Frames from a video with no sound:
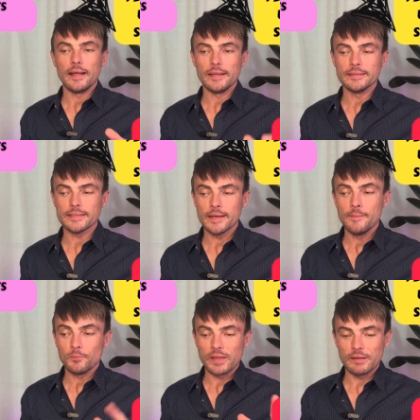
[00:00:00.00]
And
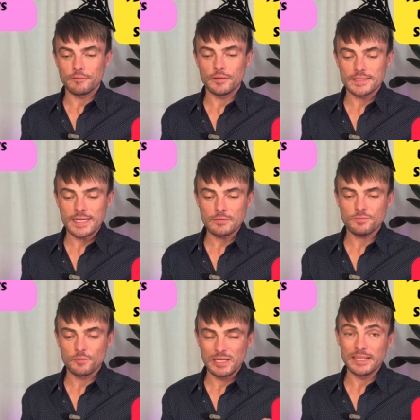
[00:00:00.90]
if it sounds
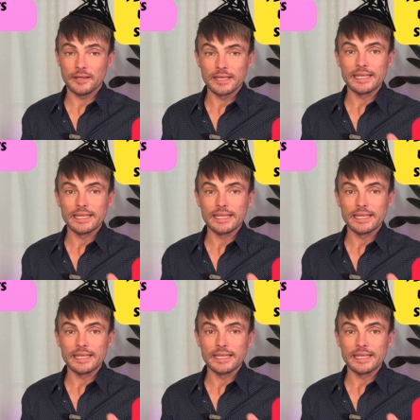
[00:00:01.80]
familiar,